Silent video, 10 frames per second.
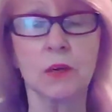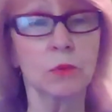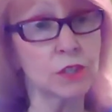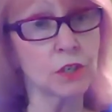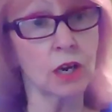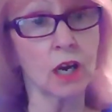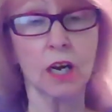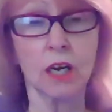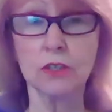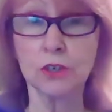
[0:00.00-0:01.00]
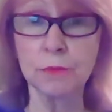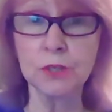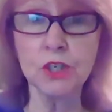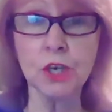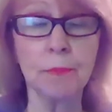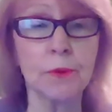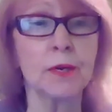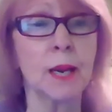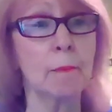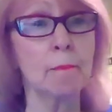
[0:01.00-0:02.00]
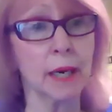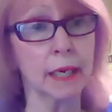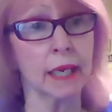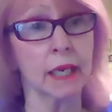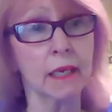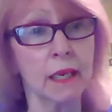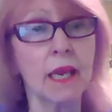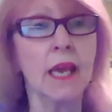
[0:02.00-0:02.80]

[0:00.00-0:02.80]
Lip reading: and it was a German Shepherd named Buddy.